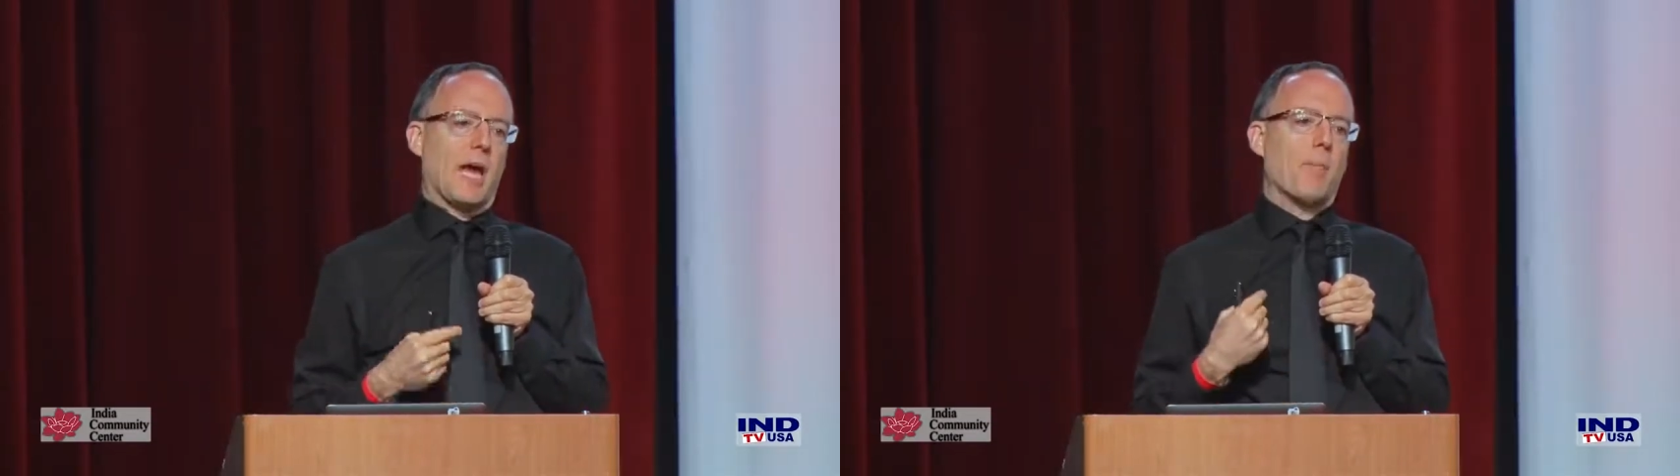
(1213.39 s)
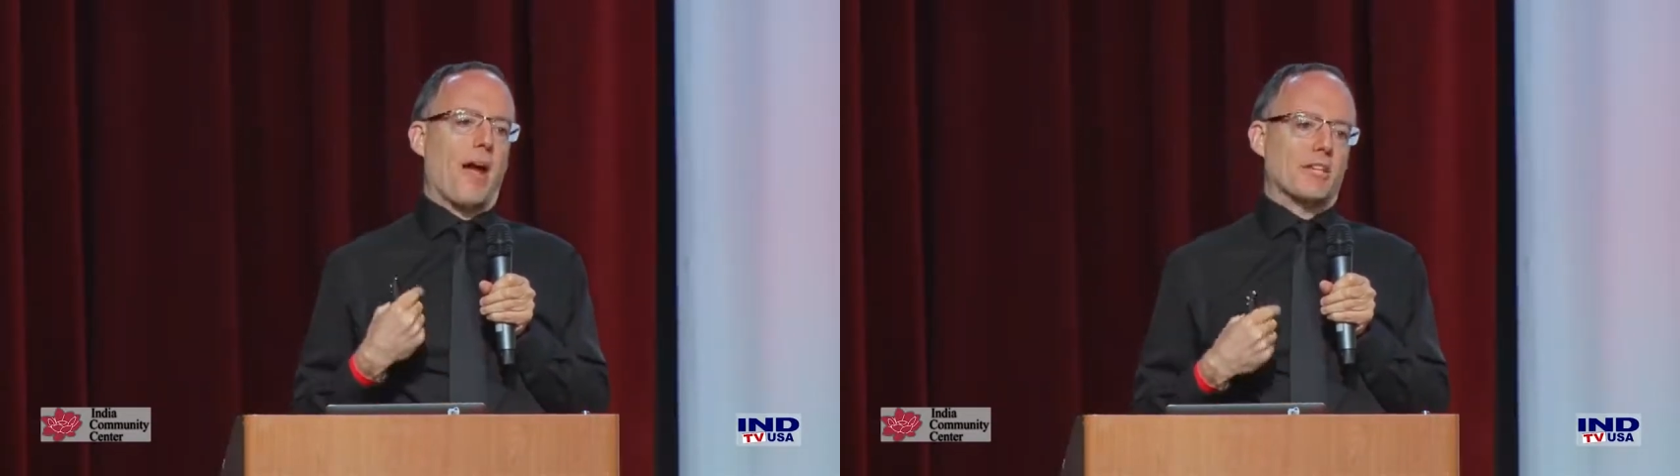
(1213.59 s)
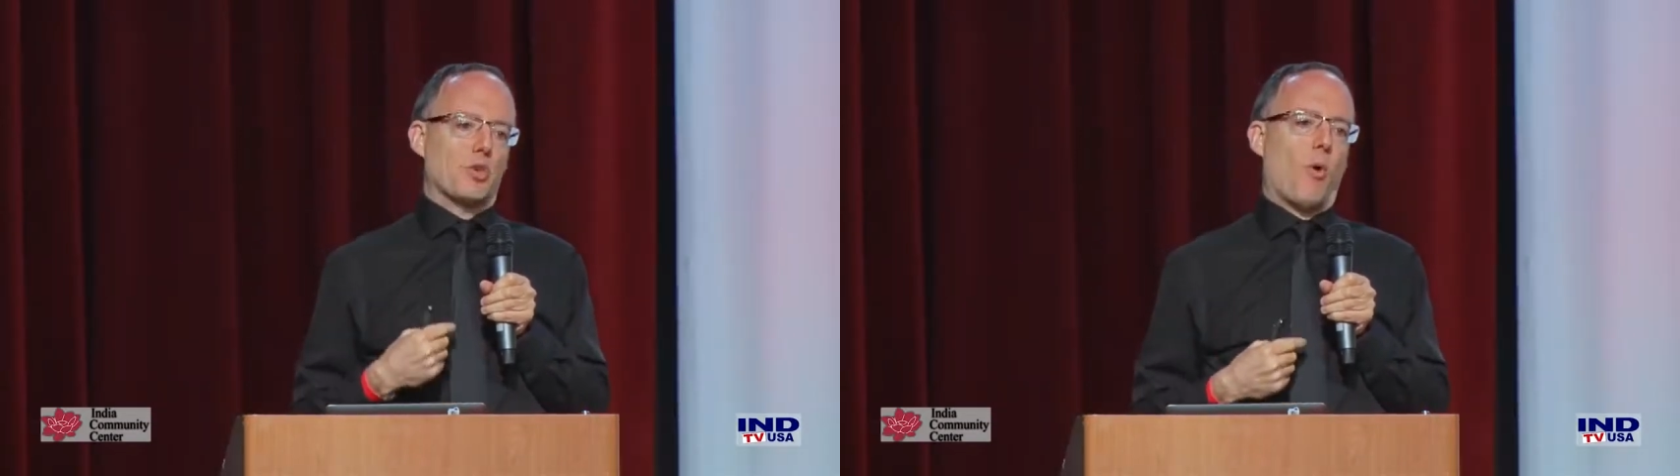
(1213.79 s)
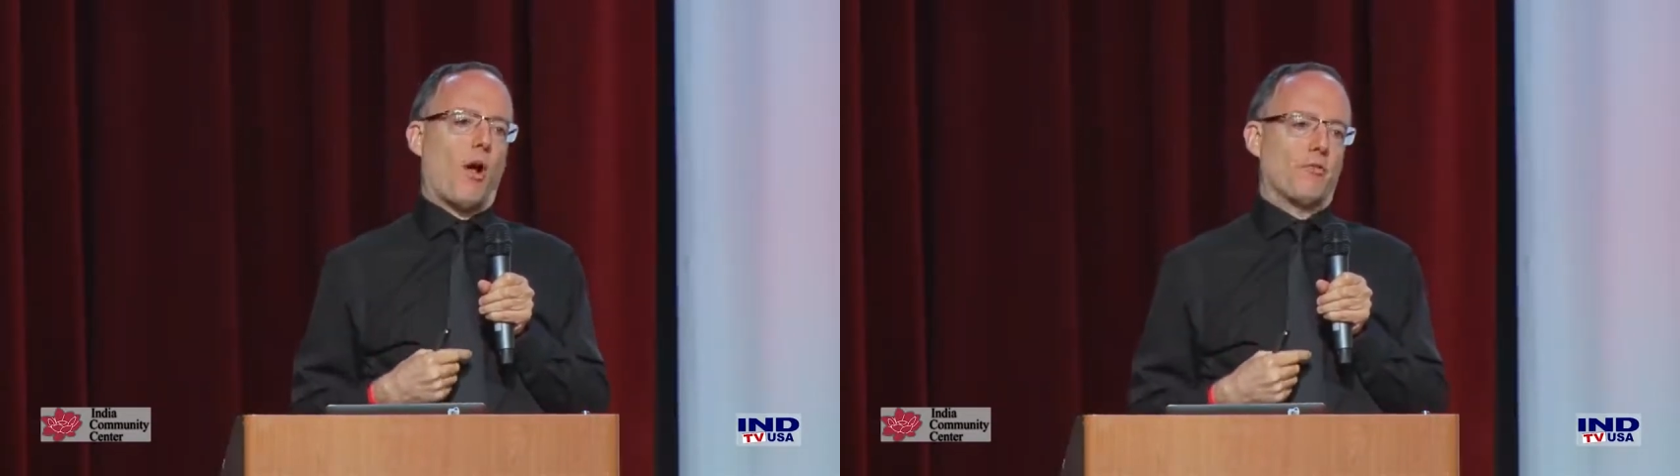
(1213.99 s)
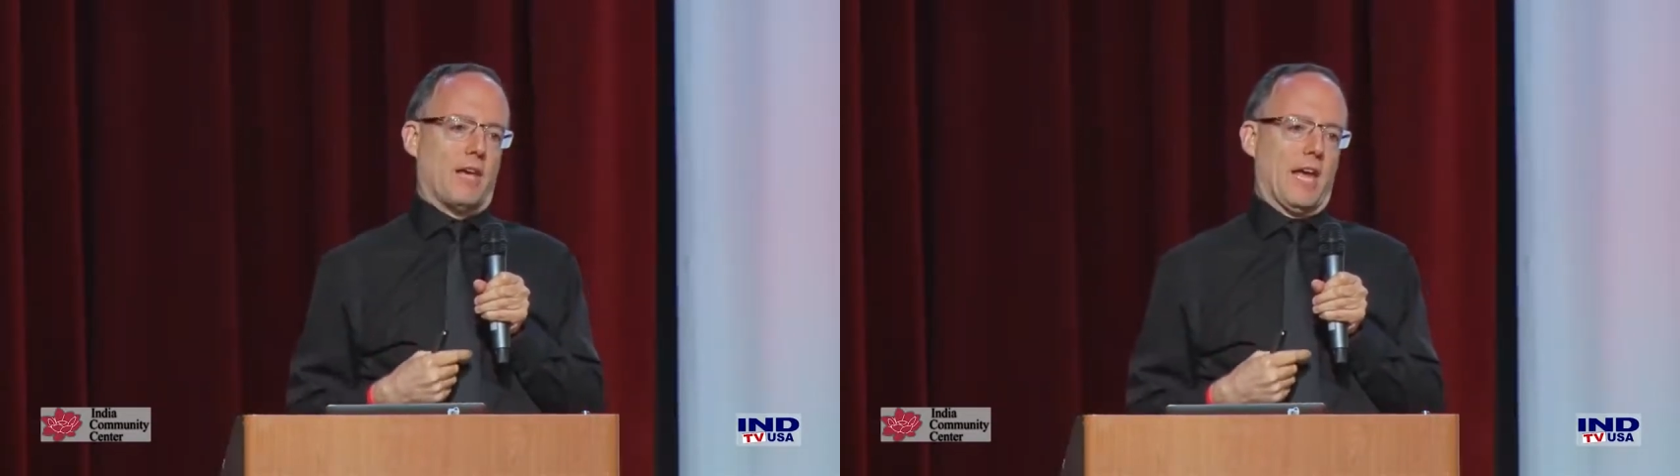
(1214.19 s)
get my
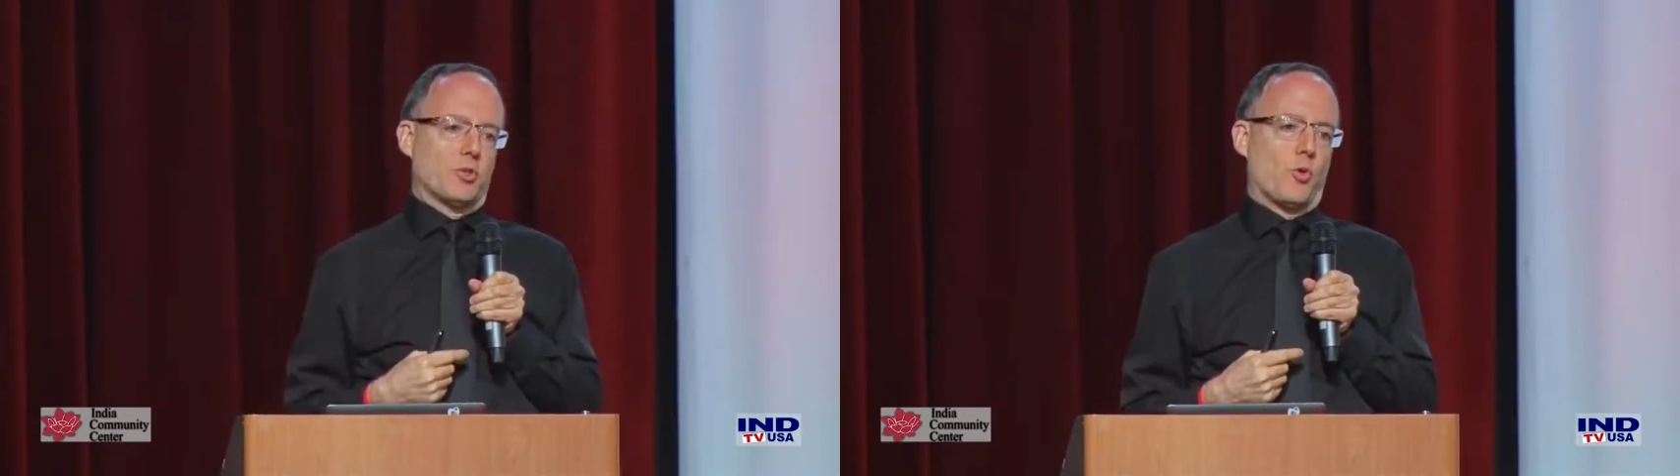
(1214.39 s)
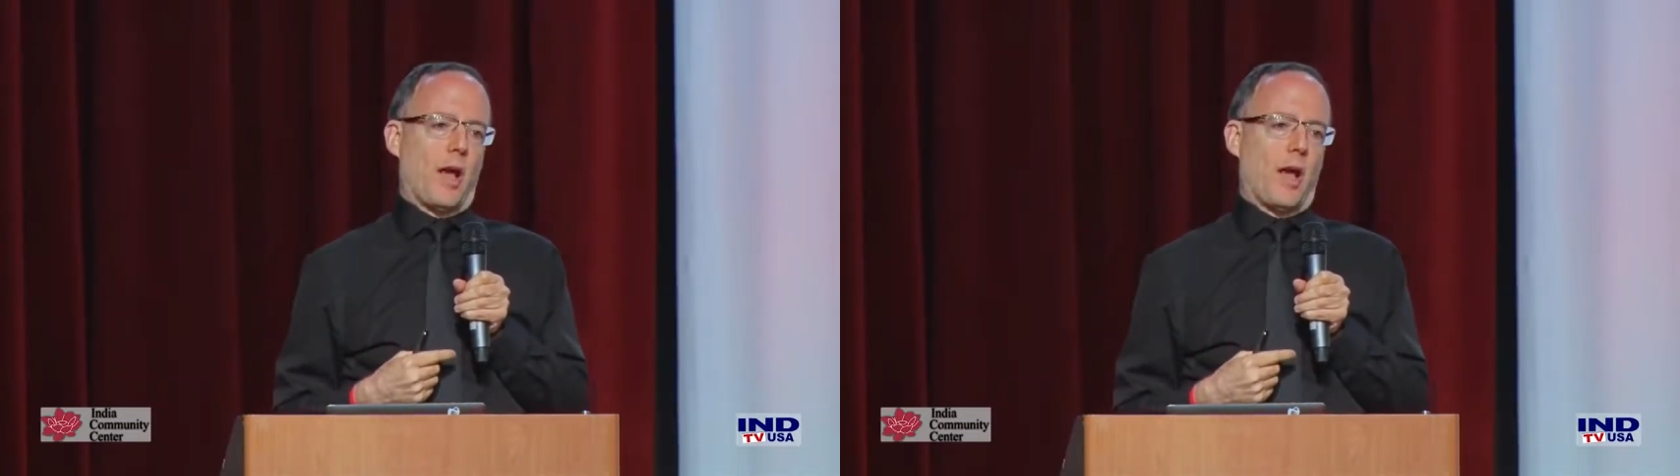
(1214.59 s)
12 gauge.